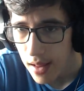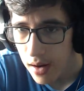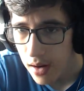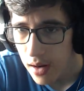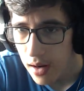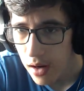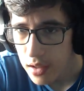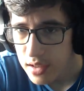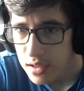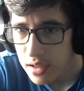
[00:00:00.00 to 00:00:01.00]

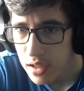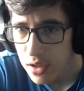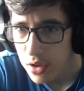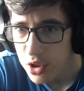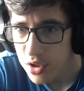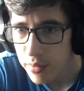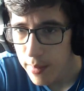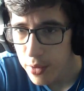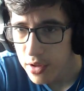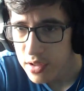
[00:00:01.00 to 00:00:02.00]
Honestly, just
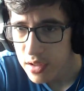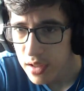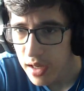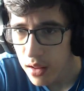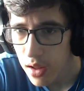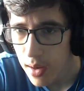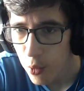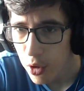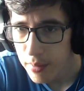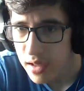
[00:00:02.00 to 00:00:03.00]
remember Kristen a lot
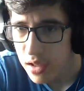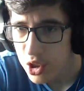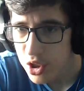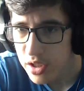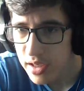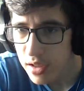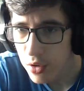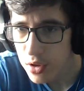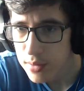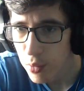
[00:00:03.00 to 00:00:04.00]
more because she
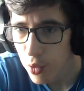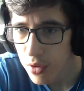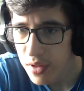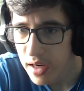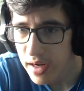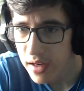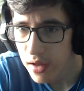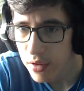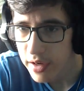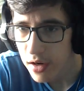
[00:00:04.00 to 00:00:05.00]
kills more than any
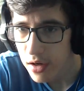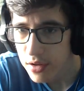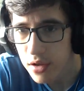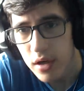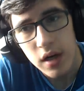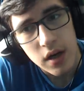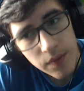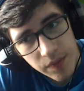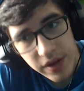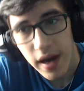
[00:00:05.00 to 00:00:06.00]
other character.
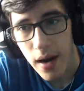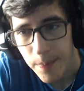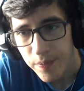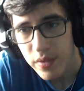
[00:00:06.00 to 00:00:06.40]
Yeah.